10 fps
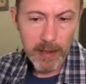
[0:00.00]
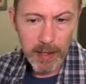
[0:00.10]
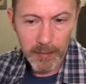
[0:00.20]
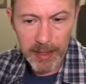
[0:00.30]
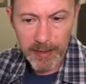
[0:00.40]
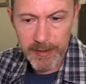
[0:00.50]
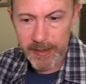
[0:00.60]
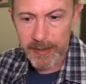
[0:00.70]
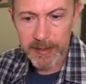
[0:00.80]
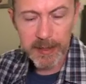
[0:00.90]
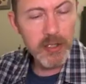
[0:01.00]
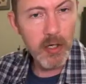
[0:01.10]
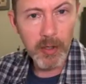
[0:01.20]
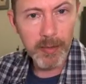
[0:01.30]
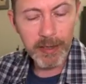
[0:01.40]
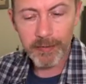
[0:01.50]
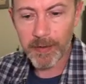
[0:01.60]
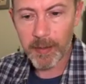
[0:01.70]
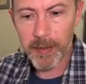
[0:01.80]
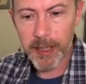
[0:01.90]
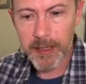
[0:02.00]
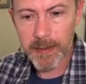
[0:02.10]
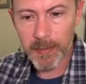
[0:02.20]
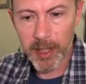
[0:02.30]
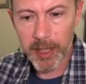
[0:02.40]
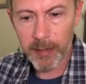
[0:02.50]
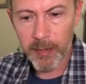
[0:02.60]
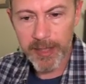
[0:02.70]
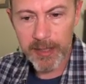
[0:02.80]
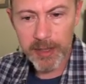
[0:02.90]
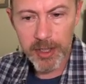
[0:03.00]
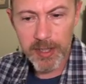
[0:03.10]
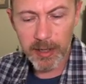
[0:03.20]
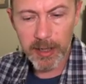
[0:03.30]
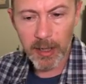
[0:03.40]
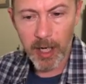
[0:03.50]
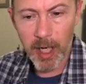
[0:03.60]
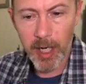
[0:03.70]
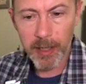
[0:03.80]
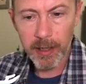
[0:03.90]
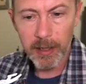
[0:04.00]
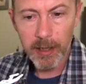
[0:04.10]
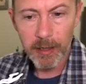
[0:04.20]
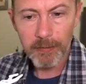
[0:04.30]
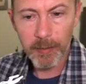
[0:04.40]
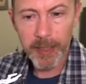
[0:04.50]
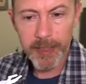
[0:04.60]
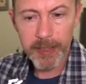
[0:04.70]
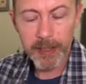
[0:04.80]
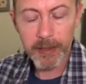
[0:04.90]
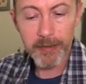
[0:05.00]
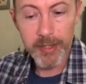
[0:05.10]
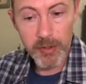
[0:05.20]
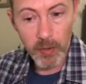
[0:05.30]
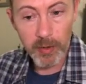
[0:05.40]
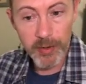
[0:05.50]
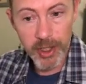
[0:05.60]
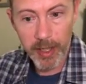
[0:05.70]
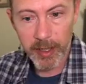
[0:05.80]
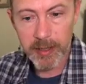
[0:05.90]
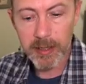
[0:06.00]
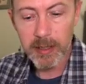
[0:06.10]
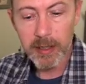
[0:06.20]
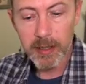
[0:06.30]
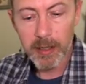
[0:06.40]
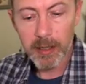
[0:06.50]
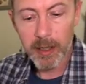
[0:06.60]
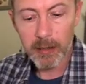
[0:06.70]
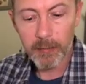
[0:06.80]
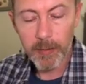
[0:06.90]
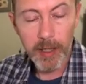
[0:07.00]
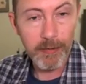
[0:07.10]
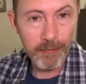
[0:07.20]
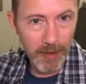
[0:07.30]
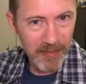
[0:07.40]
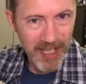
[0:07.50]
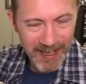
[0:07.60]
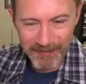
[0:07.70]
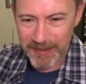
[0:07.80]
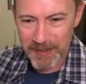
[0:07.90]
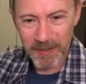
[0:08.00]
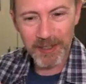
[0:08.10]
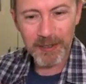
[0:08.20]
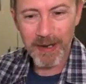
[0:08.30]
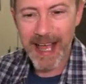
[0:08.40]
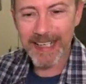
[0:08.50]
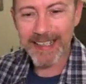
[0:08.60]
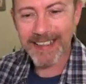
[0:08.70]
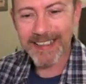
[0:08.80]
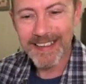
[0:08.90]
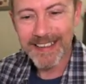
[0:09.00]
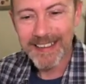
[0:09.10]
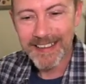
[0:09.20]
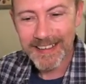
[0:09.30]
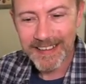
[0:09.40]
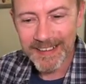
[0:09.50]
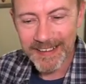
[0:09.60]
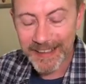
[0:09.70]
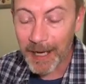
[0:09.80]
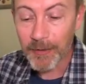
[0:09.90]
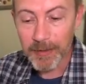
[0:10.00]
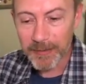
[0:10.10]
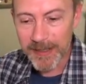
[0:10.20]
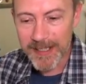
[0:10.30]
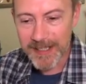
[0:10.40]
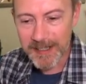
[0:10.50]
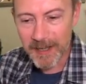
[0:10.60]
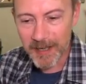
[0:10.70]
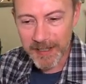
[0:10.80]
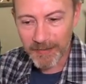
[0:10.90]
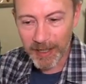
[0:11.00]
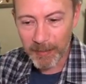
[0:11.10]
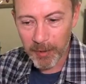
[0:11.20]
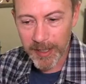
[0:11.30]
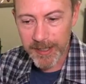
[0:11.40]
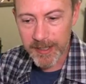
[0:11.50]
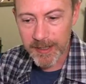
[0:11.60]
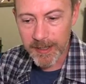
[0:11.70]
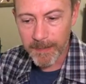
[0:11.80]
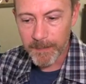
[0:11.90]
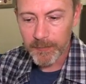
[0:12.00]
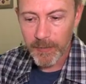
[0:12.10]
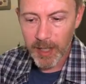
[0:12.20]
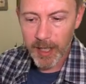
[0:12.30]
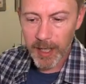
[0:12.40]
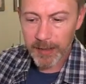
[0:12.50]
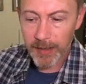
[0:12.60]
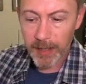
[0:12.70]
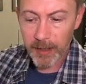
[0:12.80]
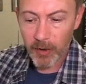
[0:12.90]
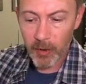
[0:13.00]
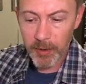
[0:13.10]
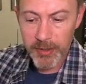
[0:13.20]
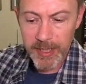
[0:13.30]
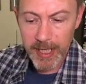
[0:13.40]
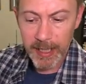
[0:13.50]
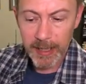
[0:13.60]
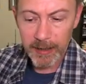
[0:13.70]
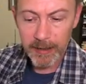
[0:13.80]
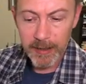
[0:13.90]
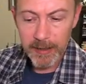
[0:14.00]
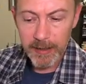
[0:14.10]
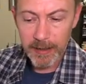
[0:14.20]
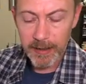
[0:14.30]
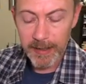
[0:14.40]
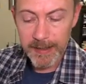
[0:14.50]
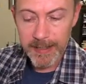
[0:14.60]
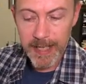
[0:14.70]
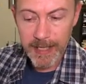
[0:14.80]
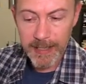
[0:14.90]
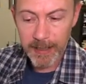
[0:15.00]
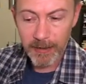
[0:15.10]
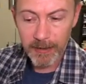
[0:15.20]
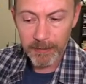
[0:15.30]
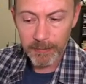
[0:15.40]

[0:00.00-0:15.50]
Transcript: it doesn't deter me from it, but it was just a little odd for me to think of a storm giant kind of from the heavens with Kraken countenance on his vambraces. And then almost a satyr